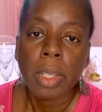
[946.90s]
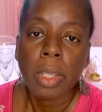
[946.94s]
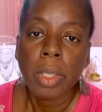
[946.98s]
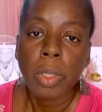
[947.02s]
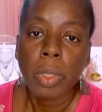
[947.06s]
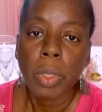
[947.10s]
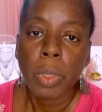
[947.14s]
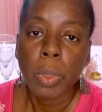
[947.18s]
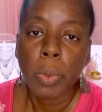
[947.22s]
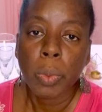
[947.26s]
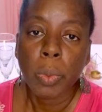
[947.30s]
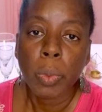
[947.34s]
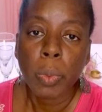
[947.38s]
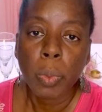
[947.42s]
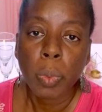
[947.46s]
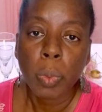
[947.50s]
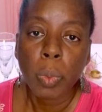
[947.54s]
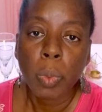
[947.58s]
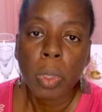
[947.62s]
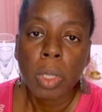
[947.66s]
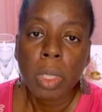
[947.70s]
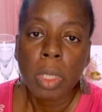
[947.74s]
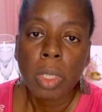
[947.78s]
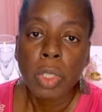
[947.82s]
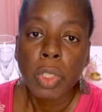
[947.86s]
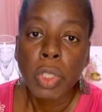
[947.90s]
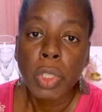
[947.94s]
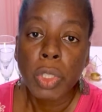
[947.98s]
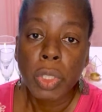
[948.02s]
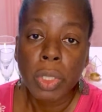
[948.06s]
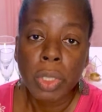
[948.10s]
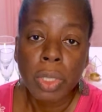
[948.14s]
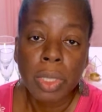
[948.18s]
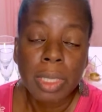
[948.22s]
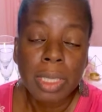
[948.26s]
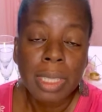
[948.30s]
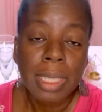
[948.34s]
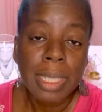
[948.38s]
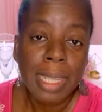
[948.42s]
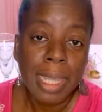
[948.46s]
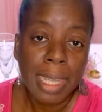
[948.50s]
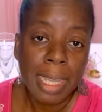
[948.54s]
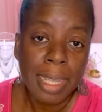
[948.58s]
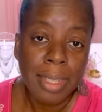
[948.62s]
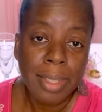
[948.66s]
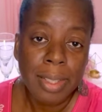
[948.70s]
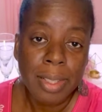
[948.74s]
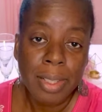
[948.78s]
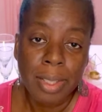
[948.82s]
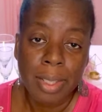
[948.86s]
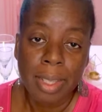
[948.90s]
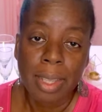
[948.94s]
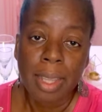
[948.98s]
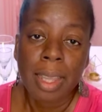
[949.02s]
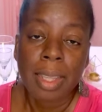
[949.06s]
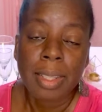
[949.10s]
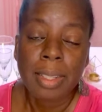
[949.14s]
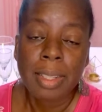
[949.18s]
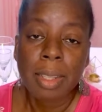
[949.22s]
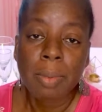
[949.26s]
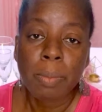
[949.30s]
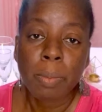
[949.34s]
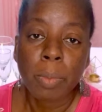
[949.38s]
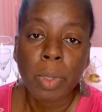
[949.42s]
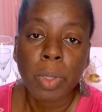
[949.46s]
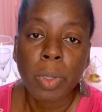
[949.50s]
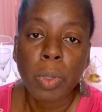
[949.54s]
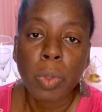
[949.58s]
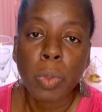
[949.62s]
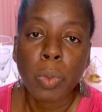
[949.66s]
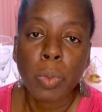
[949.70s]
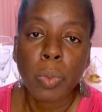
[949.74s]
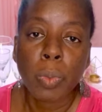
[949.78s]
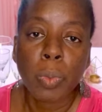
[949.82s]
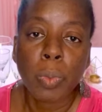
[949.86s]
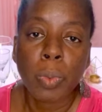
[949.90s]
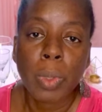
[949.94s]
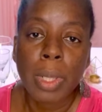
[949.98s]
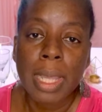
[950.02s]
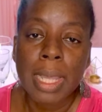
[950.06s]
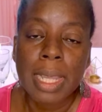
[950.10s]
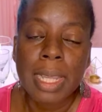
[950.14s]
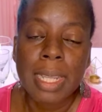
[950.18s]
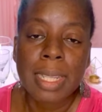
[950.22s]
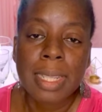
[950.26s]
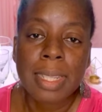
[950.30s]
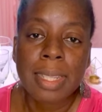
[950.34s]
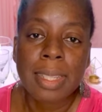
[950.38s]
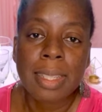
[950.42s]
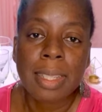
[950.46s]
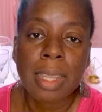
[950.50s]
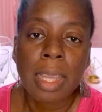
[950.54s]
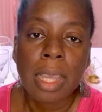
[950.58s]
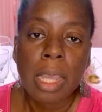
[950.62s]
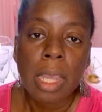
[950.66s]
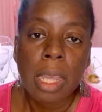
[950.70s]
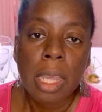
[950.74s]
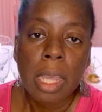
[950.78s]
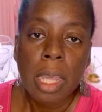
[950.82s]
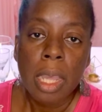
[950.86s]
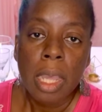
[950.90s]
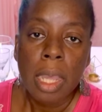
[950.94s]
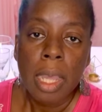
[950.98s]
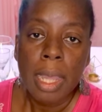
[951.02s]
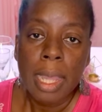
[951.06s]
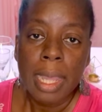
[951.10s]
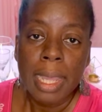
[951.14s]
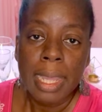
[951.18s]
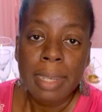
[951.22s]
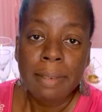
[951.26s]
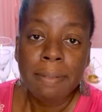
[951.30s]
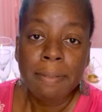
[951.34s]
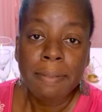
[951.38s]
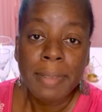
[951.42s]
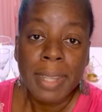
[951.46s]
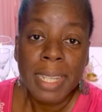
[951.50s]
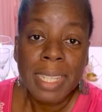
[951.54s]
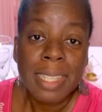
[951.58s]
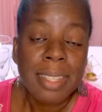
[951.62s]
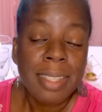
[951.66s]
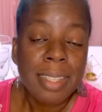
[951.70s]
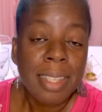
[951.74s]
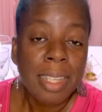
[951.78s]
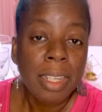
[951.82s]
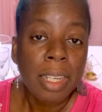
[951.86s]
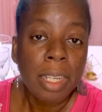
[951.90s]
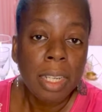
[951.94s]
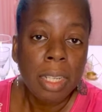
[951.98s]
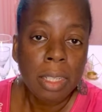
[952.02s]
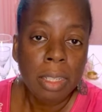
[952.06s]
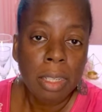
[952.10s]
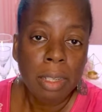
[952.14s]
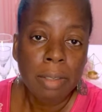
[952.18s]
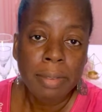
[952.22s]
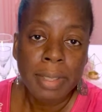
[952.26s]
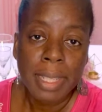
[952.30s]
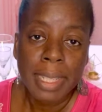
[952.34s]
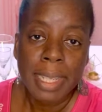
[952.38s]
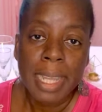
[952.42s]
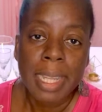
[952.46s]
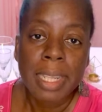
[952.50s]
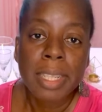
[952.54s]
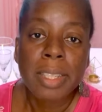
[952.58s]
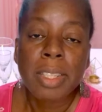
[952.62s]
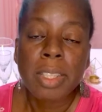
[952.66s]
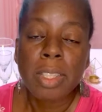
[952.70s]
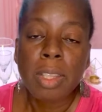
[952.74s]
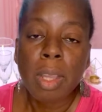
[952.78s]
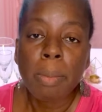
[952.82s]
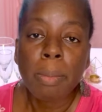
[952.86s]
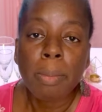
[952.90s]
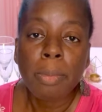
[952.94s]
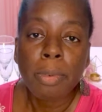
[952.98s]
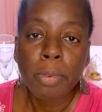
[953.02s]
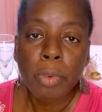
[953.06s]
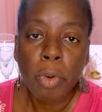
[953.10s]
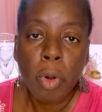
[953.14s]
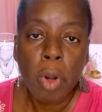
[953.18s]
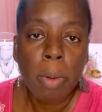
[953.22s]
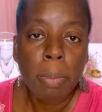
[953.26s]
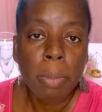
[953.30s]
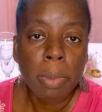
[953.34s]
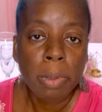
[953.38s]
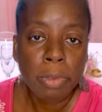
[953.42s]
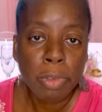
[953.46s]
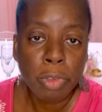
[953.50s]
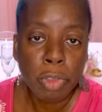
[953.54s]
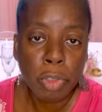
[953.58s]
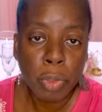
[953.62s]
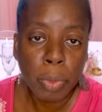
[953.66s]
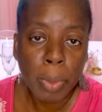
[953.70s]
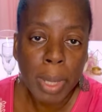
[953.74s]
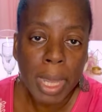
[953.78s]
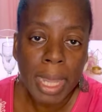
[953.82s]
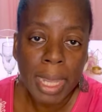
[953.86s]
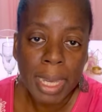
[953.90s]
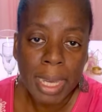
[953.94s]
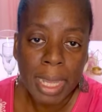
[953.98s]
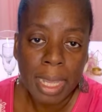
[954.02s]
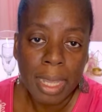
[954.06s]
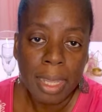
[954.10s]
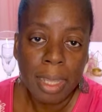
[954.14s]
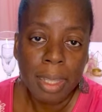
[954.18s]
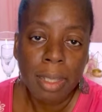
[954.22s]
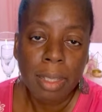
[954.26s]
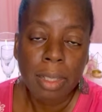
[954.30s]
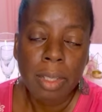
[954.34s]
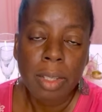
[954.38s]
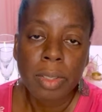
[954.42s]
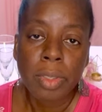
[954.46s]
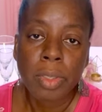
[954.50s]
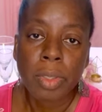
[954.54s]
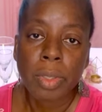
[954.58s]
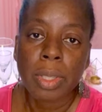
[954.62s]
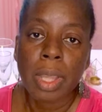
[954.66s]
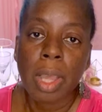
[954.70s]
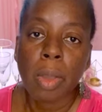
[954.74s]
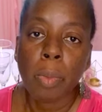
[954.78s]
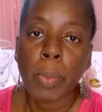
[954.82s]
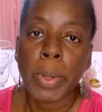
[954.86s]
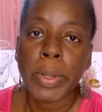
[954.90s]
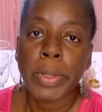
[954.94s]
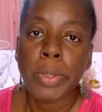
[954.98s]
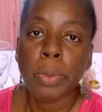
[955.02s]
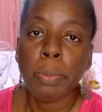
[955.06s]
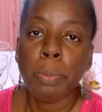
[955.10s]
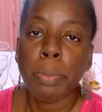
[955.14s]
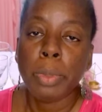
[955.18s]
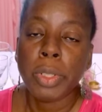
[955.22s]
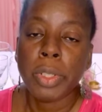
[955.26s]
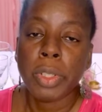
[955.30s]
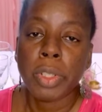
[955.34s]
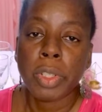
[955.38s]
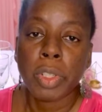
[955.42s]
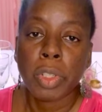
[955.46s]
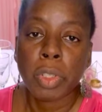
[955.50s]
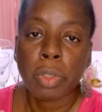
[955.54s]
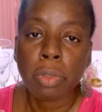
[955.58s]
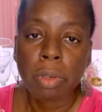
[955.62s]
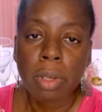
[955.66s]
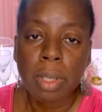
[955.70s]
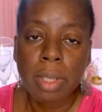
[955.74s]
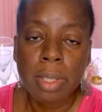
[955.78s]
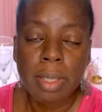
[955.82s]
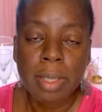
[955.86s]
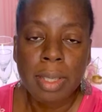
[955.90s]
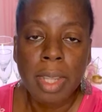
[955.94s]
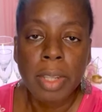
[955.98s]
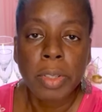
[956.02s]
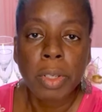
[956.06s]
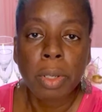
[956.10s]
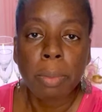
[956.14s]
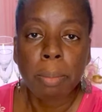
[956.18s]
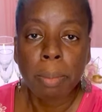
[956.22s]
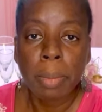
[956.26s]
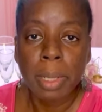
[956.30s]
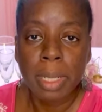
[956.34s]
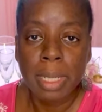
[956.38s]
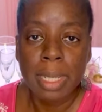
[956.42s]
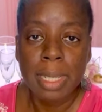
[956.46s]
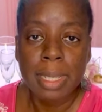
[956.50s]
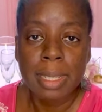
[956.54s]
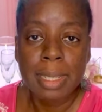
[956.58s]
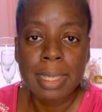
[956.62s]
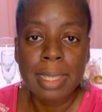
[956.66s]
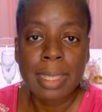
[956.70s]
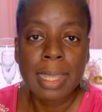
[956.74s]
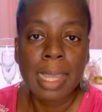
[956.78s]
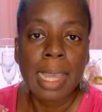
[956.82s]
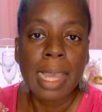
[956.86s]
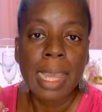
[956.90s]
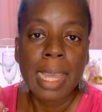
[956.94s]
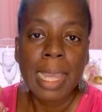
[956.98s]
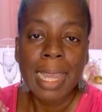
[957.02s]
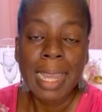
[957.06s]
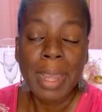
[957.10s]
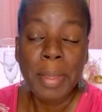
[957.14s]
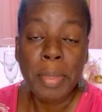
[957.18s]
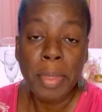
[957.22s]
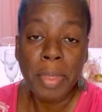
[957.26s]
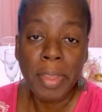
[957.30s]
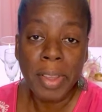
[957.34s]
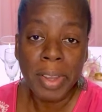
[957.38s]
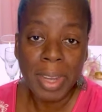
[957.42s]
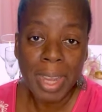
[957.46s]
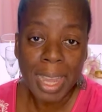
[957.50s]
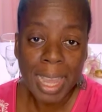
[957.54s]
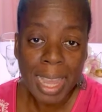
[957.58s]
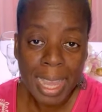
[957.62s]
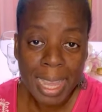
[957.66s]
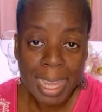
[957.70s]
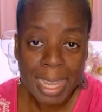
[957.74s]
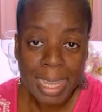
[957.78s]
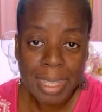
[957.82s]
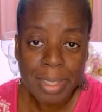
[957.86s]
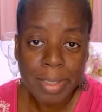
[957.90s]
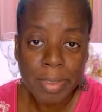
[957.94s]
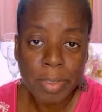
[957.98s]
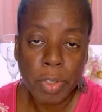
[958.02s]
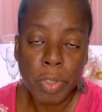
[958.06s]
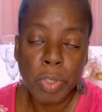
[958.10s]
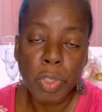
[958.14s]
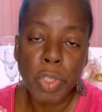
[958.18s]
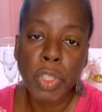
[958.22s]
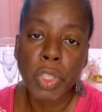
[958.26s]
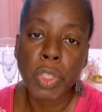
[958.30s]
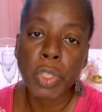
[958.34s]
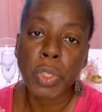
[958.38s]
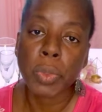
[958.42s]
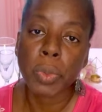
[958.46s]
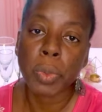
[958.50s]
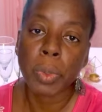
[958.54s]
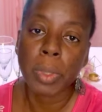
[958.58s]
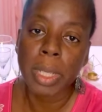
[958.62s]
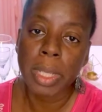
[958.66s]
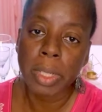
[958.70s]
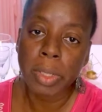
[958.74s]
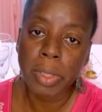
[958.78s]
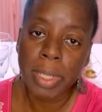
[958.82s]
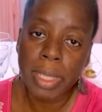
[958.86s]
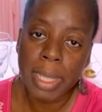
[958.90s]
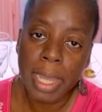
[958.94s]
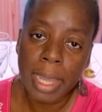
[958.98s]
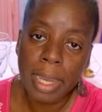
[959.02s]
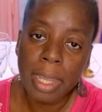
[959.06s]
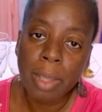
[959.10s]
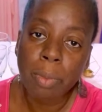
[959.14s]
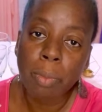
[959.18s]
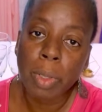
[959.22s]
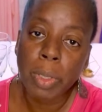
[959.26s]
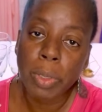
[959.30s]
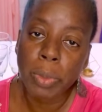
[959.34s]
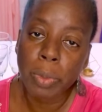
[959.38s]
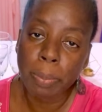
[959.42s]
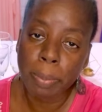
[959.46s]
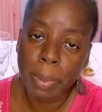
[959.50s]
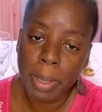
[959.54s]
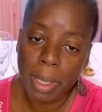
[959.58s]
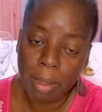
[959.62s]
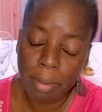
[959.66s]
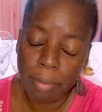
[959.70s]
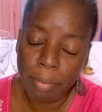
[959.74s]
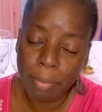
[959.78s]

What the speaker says: You should get someone who is invested enough to get some form of training so that when you put your trust and your monies in their hands, you're sure that you're getting what you pay